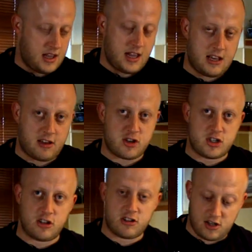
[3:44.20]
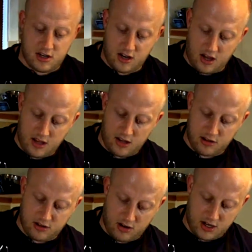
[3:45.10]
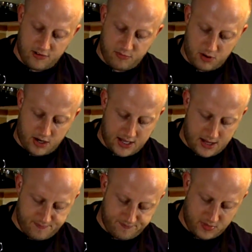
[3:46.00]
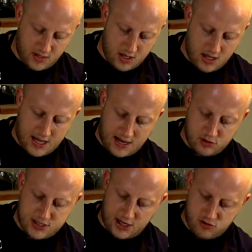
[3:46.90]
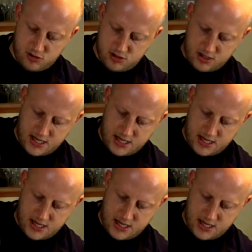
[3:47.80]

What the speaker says: it's just a sign of my how dexterous I